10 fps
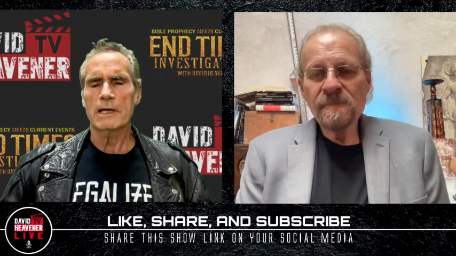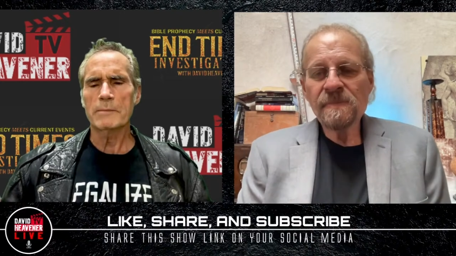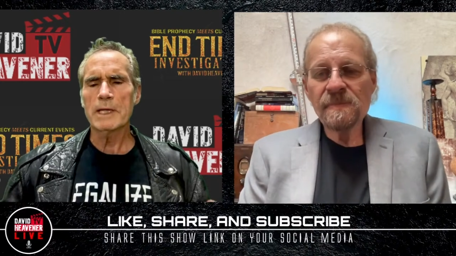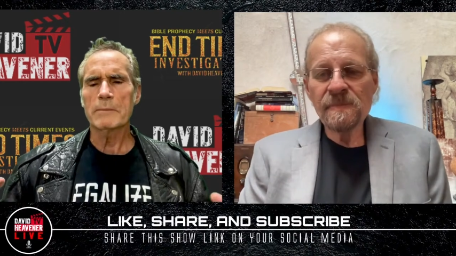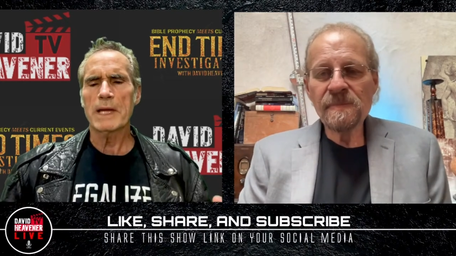Speaker 1: Tell
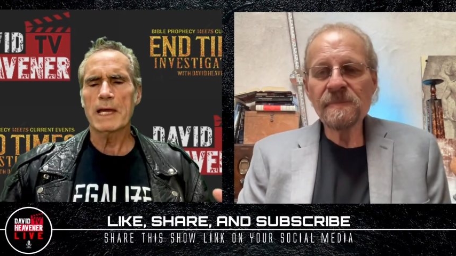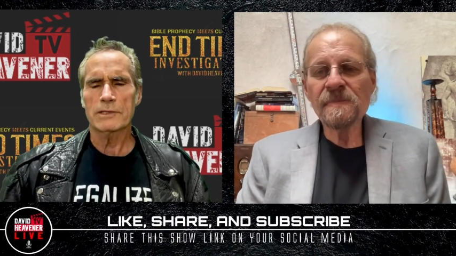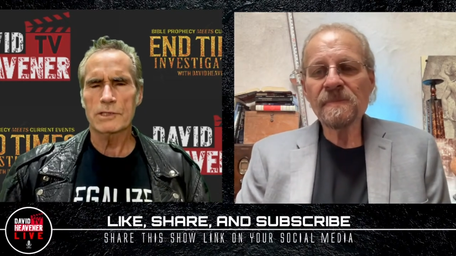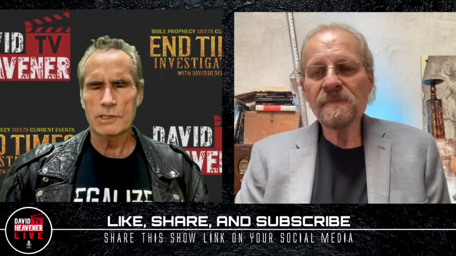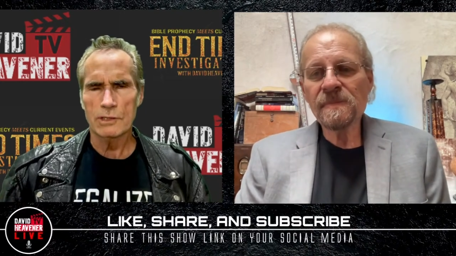me
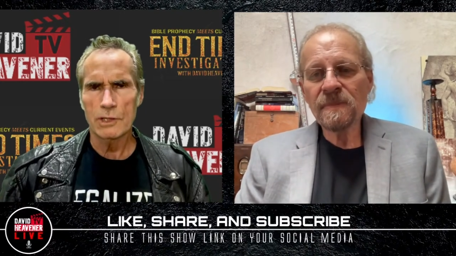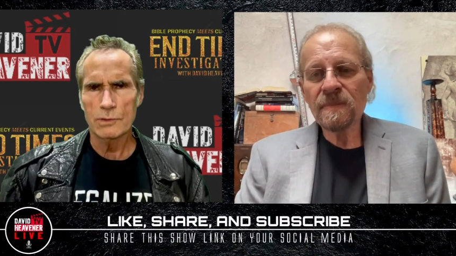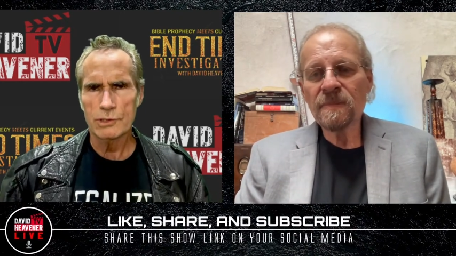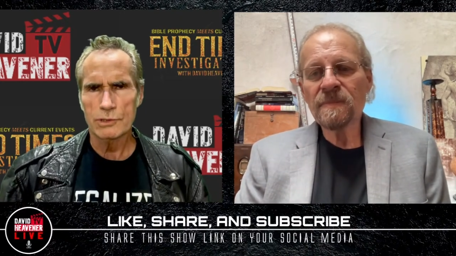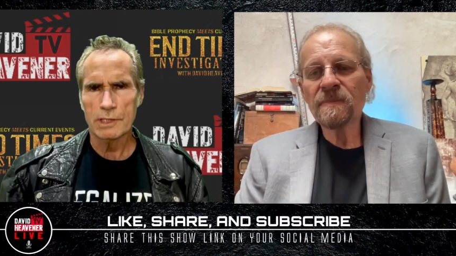about
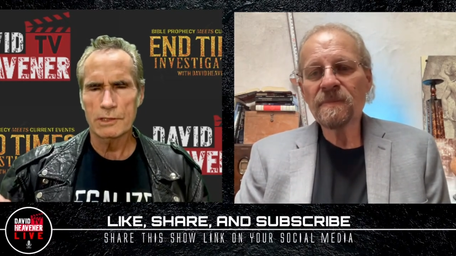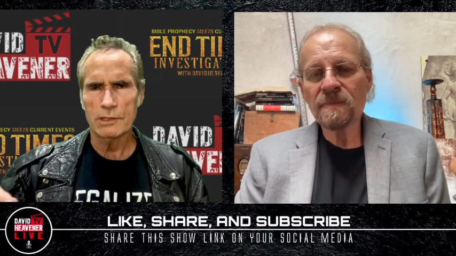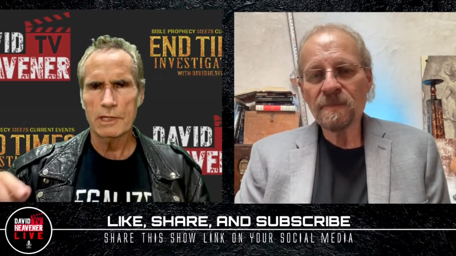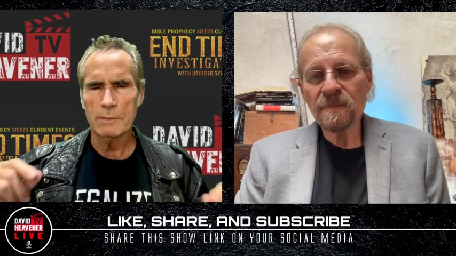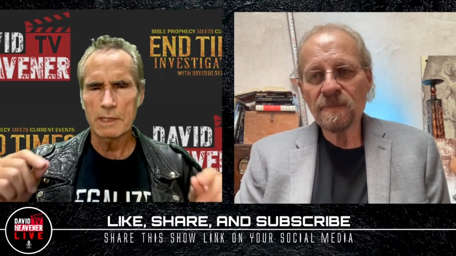disclosure. Can
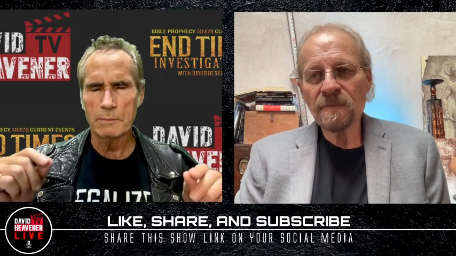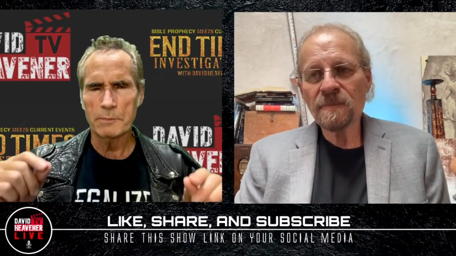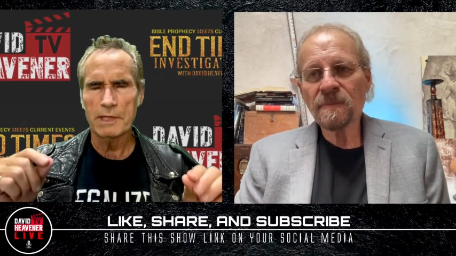you give me the